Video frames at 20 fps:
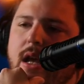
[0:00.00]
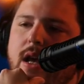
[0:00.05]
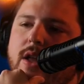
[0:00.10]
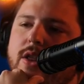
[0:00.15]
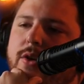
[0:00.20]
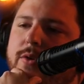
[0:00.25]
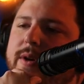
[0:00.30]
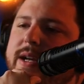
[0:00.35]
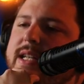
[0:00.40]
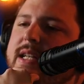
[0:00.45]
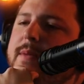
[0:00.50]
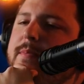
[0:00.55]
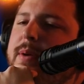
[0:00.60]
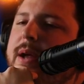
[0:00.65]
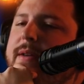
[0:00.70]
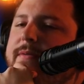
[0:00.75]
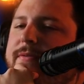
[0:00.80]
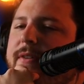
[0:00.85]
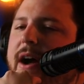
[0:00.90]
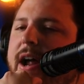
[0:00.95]
The reason
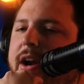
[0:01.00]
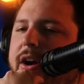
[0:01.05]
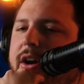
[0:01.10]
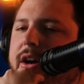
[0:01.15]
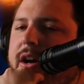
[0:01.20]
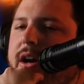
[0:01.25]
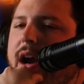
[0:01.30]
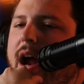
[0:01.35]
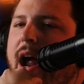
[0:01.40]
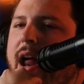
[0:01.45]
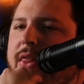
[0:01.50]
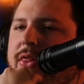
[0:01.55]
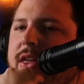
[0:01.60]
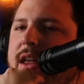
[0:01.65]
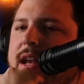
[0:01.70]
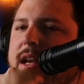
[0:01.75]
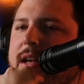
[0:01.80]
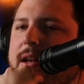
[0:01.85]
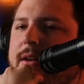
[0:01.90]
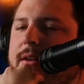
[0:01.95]
Pit Fighter, I
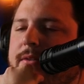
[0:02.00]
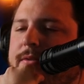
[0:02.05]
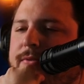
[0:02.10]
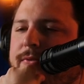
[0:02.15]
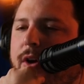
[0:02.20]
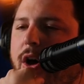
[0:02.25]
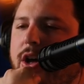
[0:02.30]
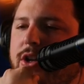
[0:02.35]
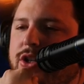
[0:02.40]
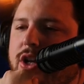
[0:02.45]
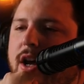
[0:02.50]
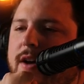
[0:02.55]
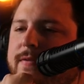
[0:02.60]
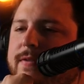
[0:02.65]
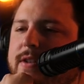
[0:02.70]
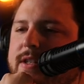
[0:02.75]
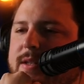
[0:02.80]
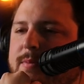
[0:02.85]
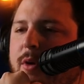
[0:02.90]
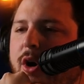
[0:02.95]
think, falls off
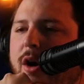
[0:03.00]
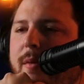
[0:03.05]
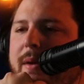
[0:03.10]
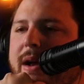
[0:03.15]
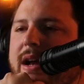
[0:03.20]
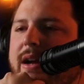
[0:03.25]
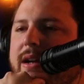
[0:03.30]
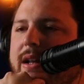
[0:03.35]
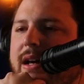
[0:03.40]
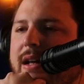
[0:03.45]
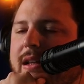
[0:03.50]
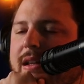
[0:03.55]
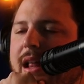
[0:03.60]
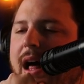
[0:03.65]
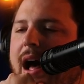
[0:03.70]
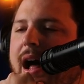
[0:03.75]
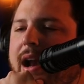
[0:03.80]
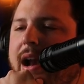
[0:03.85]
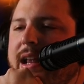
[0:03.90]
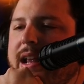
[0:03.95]
in Small Man a
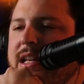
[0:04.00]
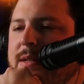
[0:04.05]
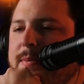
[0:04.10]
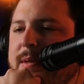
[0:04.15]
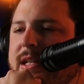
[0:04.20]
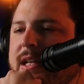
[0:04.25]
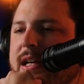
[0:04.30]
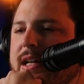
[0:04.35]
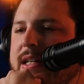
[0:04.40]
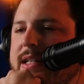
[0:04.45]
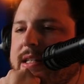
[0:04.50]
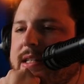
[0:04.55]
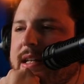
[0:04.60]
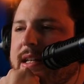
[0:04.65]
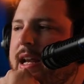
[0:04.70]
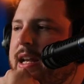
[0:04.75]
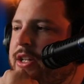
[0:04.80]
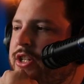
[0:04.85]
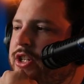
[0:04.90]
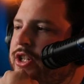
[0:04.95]
lot is because
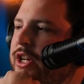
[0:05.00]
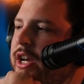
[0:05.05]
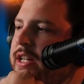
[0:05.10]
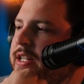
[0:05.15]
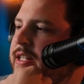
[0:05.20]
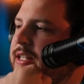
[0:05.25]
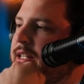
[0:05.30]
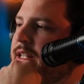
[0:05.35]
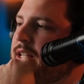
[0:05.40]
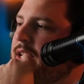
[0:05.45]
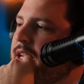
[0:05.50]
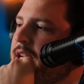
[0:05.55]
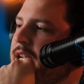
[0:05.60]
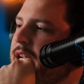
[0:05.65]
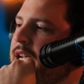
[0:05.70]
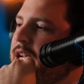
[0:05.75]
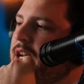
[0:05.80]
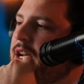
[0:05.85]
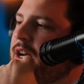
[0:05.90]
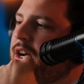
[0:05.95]
it's just
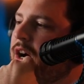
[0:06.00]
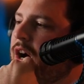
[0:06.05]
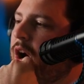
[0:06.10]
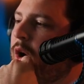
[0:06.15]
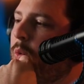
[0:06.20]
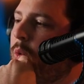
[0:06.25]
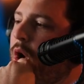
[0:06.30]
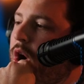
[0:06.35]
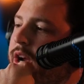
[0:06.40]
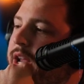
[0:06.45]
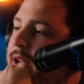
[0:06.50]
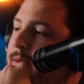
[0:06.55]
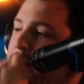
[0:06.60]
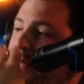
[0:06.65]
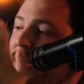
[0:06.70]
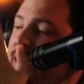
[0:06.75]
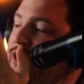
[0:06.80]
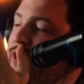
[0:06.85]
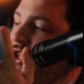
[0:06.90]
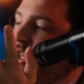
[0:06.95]
a walking
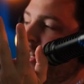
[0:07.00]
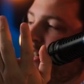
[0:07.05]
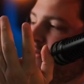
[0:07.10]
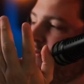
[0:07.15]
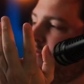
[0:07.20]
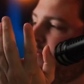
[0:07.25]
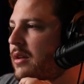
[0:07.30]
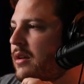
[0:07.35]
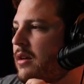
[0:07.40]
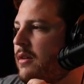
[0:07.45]
meat shield.